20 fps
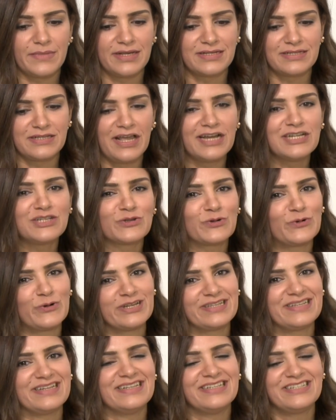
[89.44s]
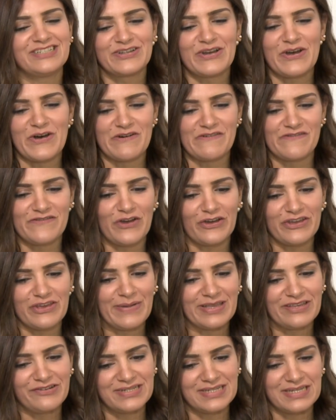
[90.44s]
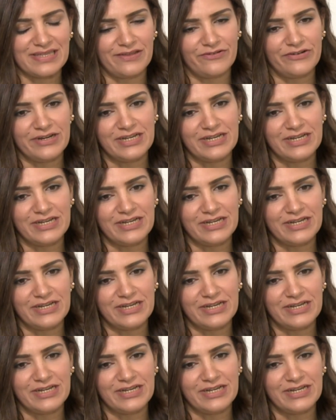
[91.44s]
slight shortage of documentaries in the